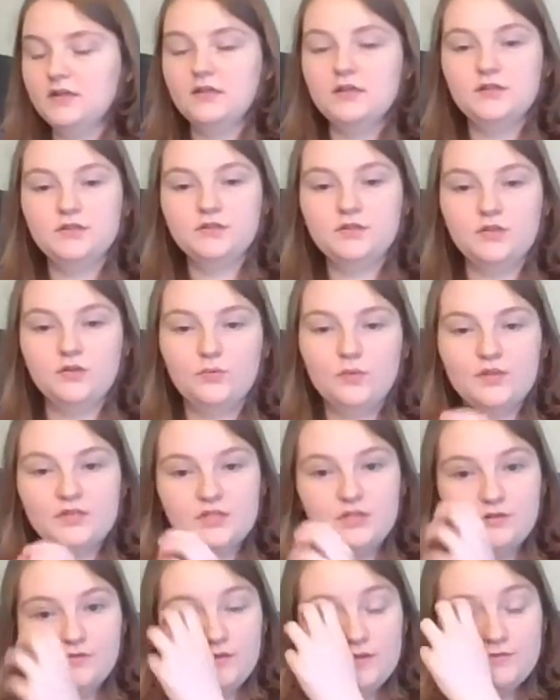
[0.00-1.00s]
So once
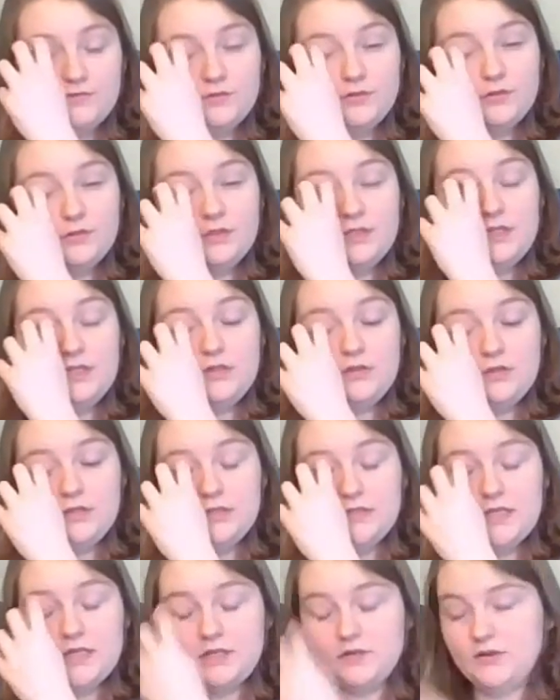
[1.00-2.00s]
you've unfolded it, you can
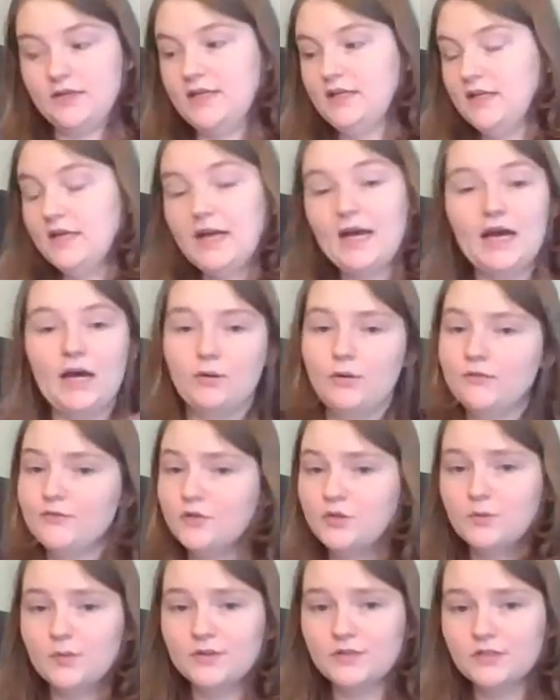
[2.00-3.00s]
decorate it however
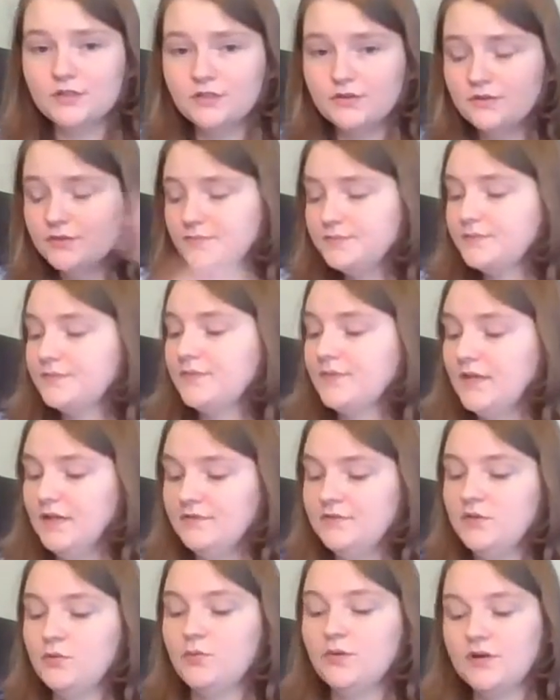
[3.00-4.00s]
you want to do it.
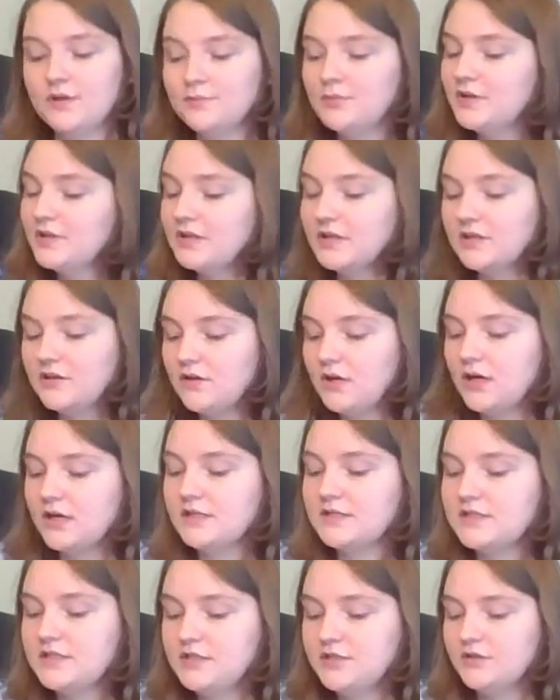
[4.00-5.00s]
If you want to put little
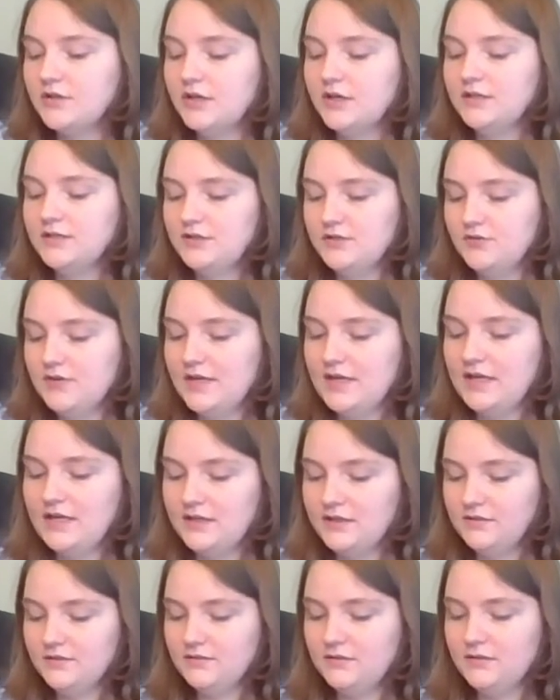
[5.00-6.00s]
hearts in your heart, you
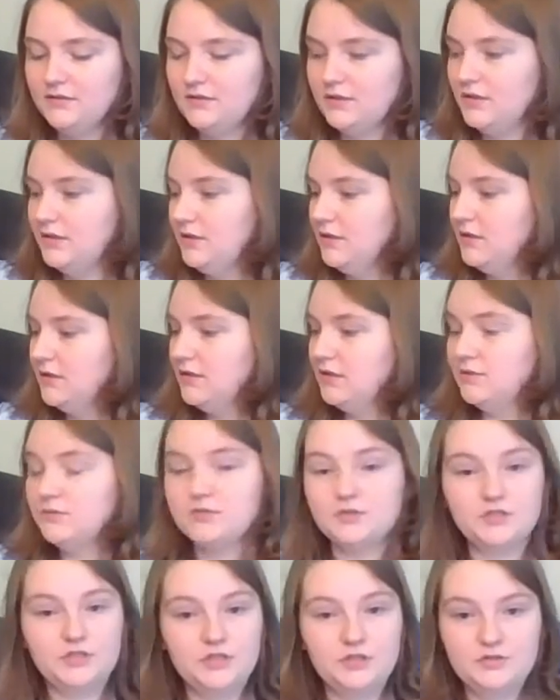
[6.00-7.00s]
can.
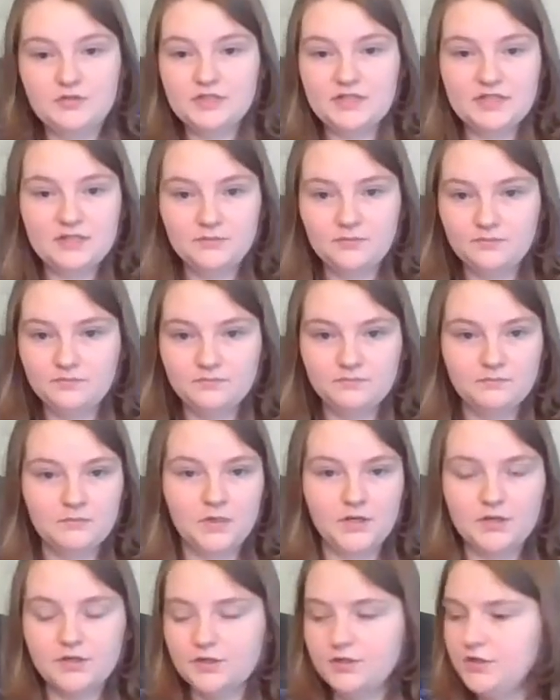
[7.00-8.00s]
Just use any marker.